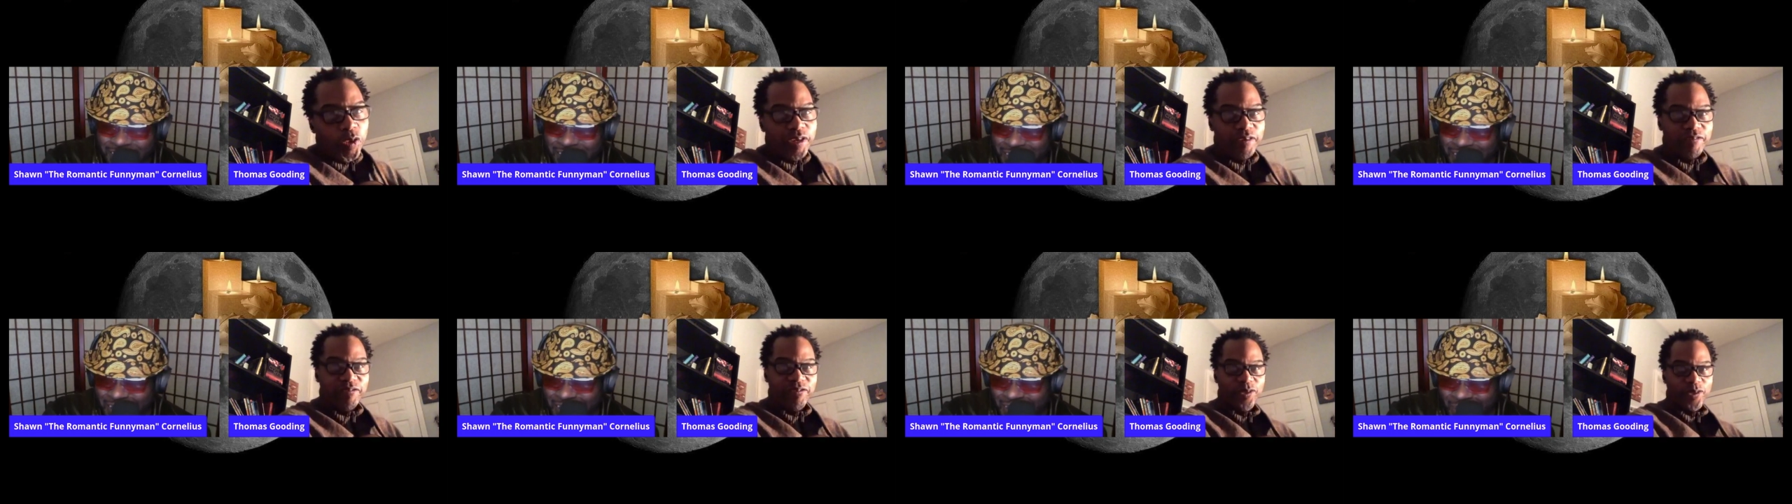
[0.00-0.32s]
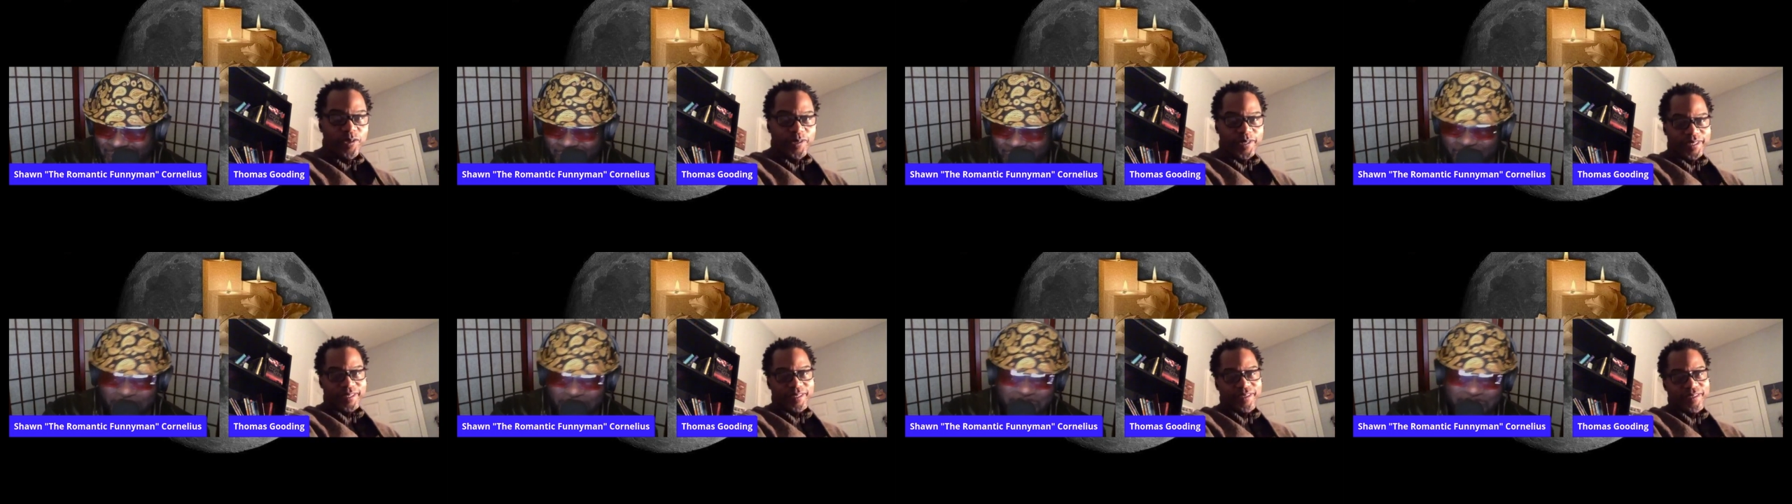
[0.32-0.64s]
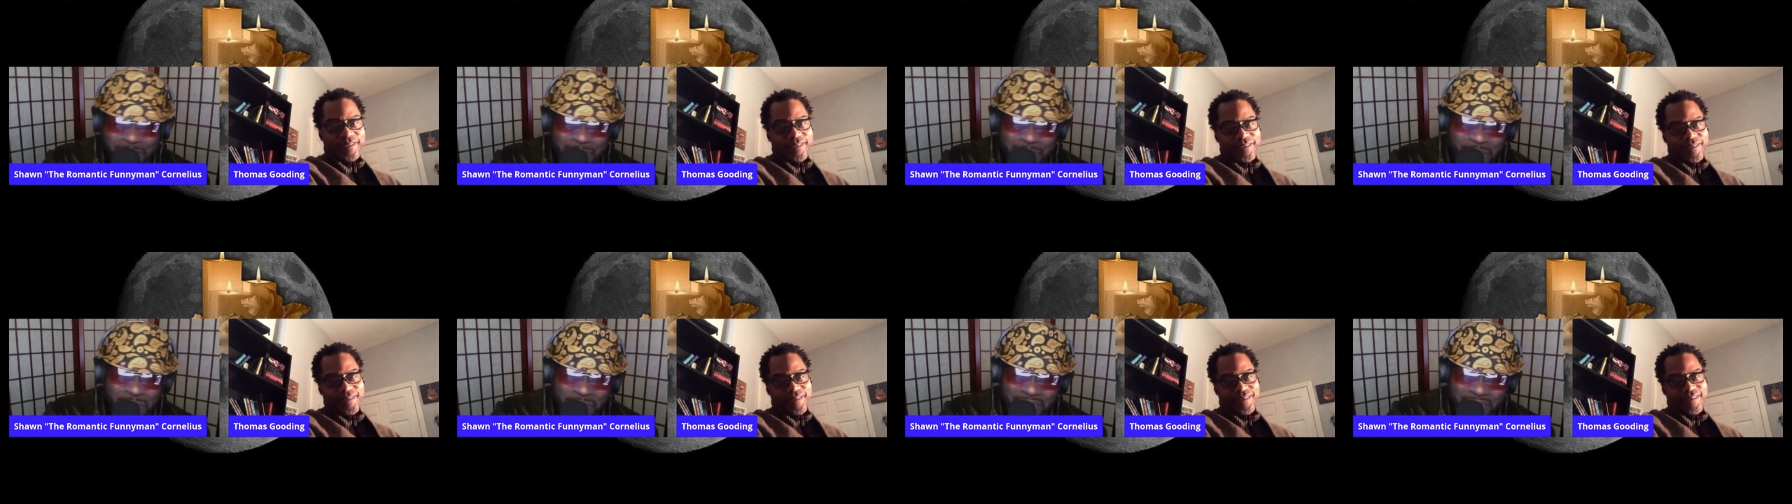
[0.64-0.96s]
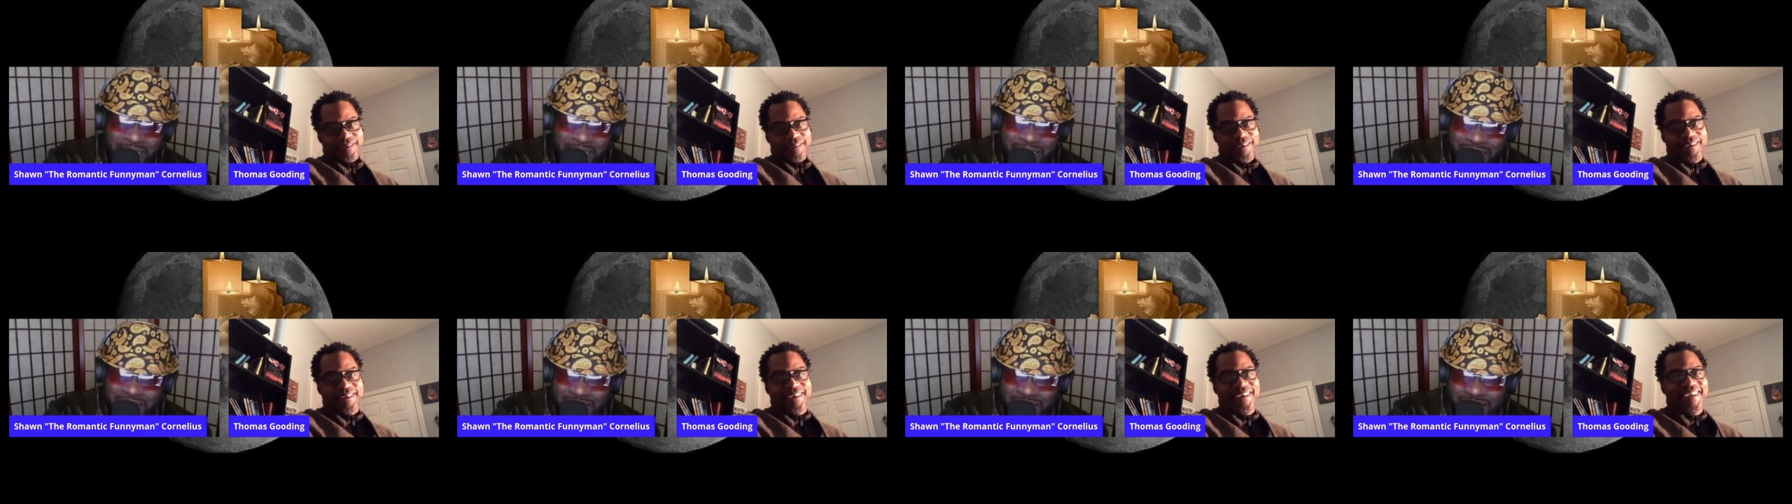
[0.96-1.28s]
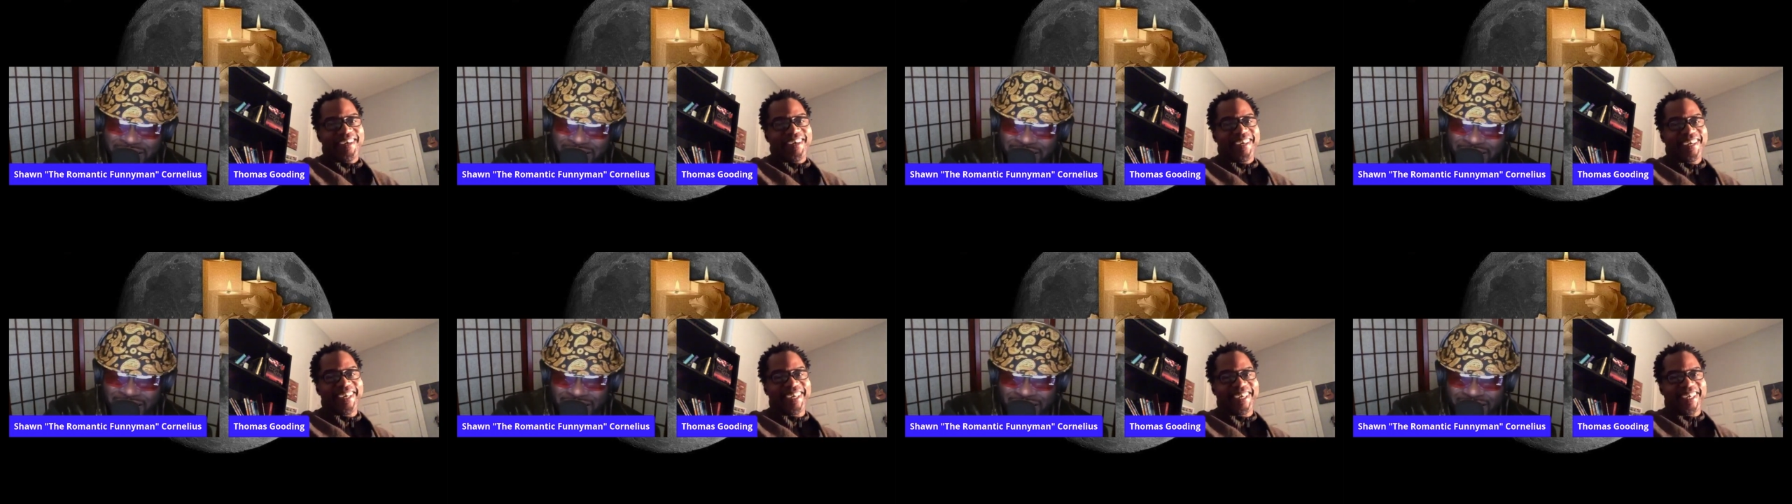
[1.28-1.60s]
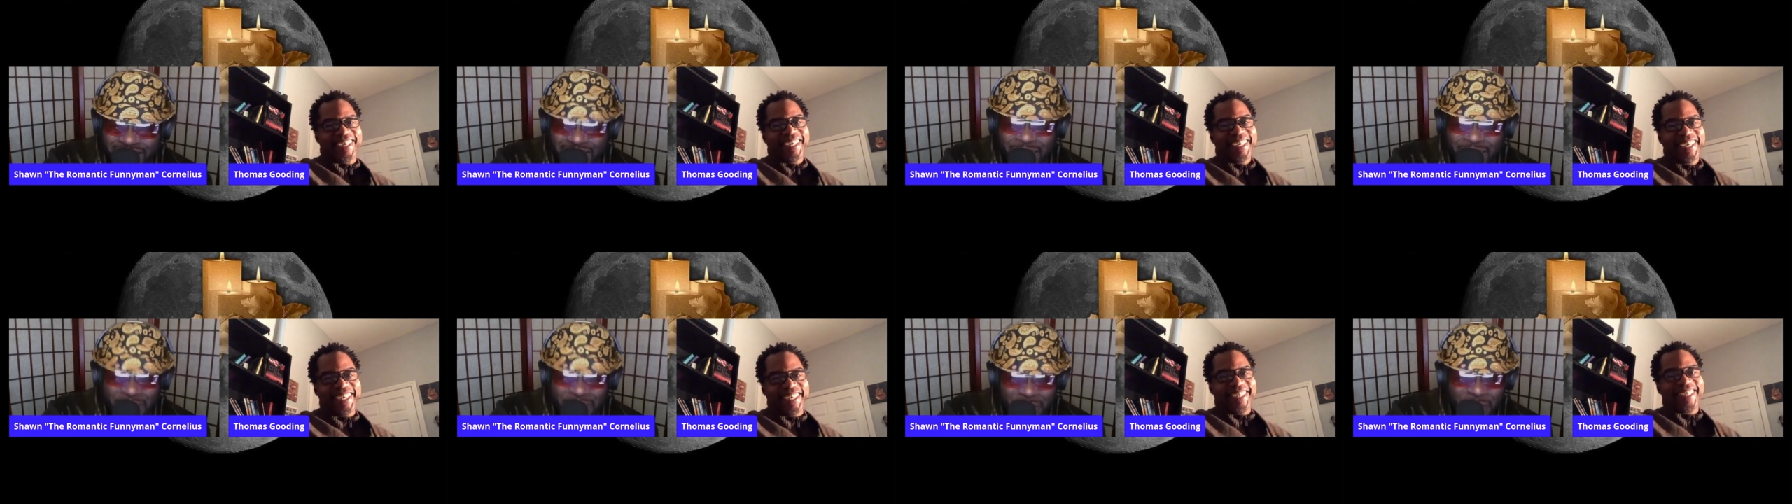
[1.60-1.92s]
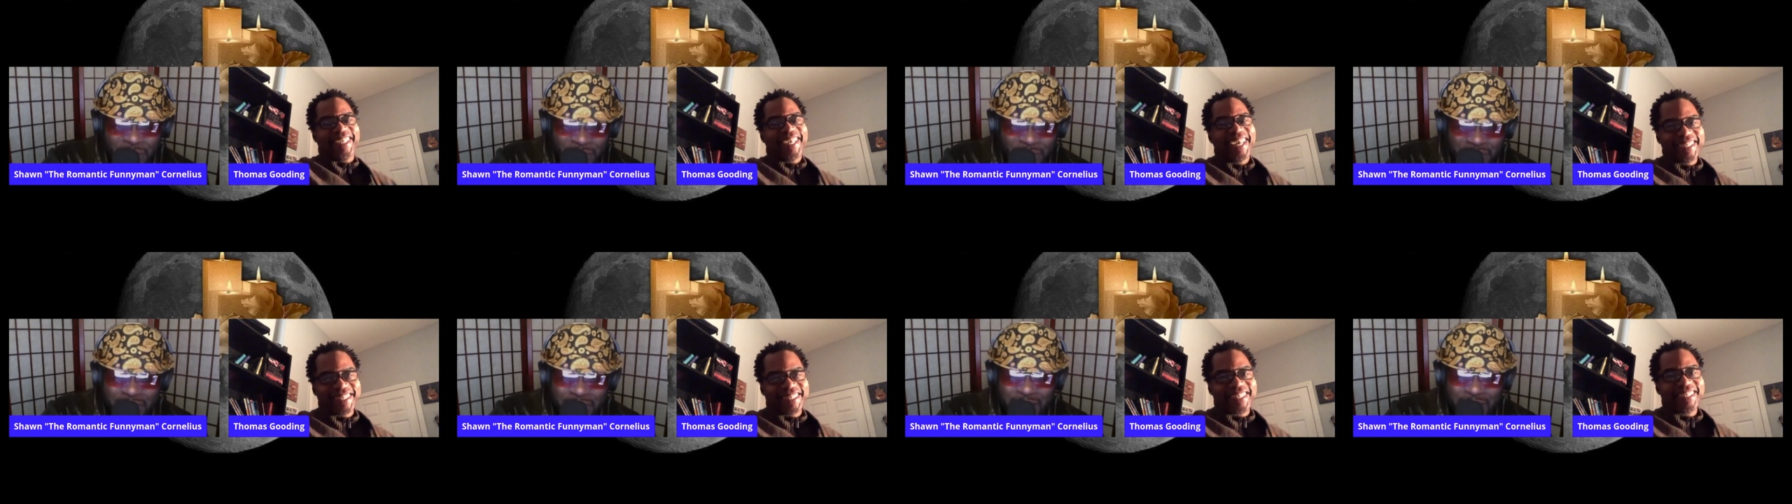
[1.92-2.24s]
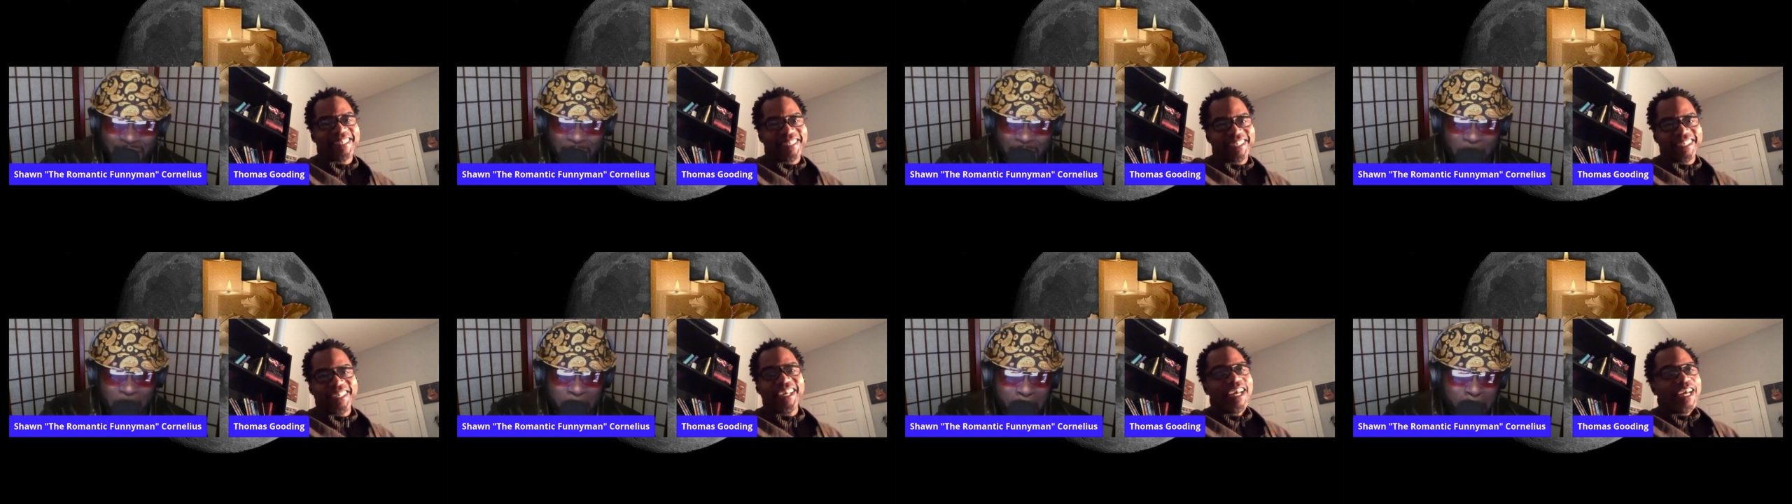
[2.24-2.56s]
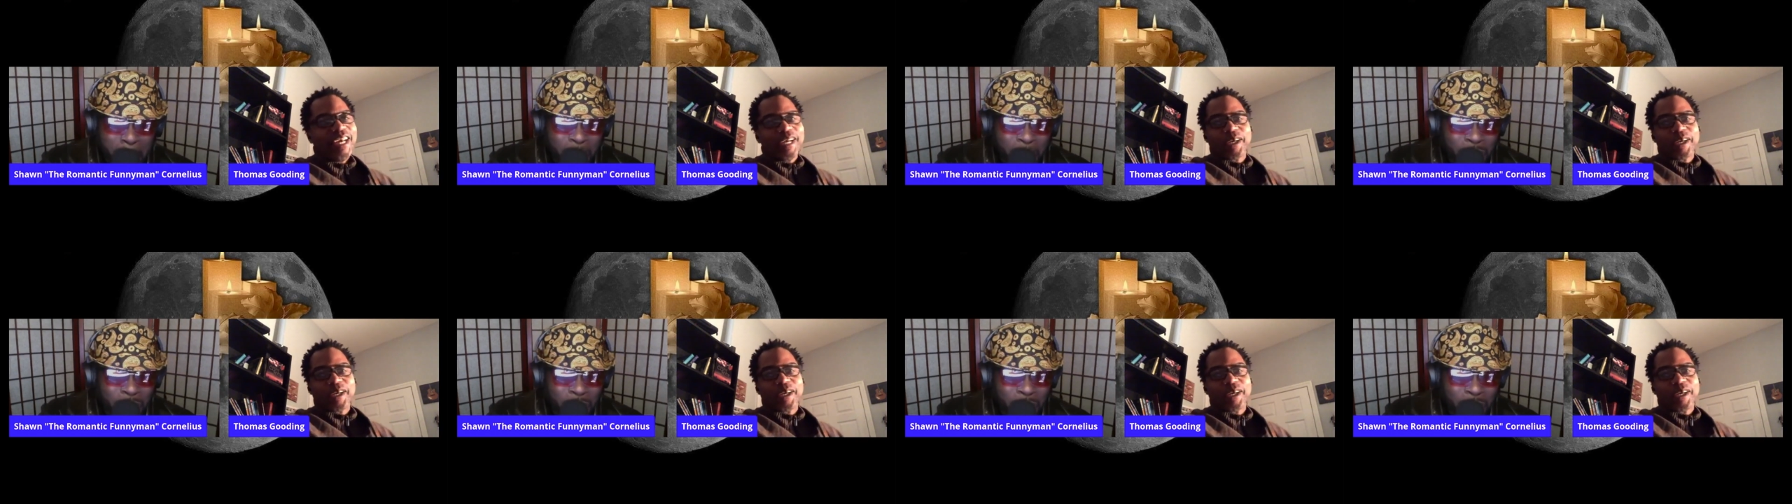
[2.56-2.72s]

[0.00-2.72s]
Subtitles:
influence. That's the G